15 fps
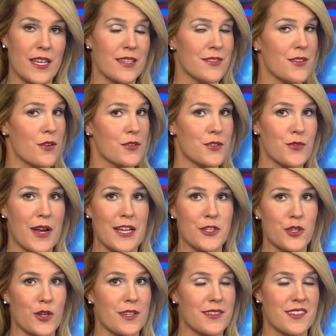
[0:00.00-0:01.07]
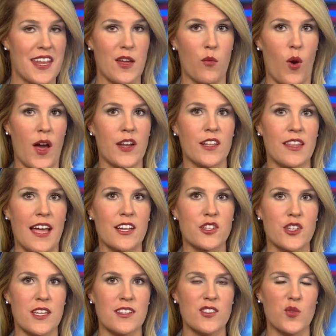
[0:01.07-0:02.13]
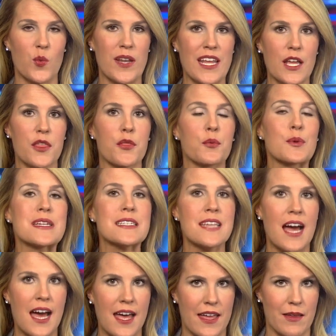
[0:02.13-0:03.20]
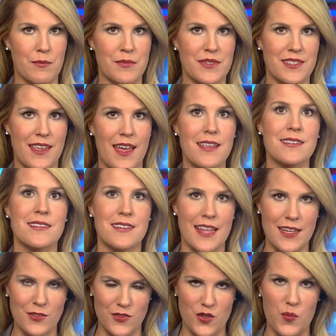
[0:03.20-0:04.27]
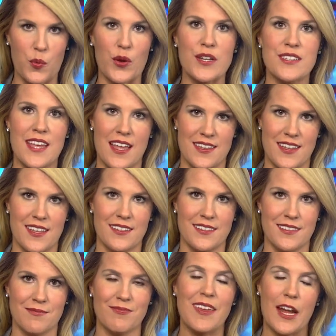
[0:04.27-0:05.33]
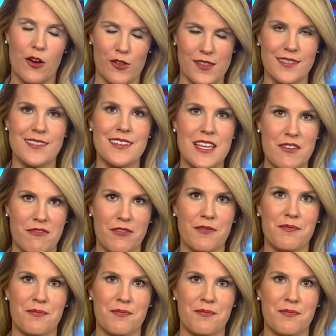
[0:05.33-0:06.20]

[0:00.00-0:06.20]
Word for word: he's no stranger to statewide elections, winning three times as state superintendent. Carolyn Steve.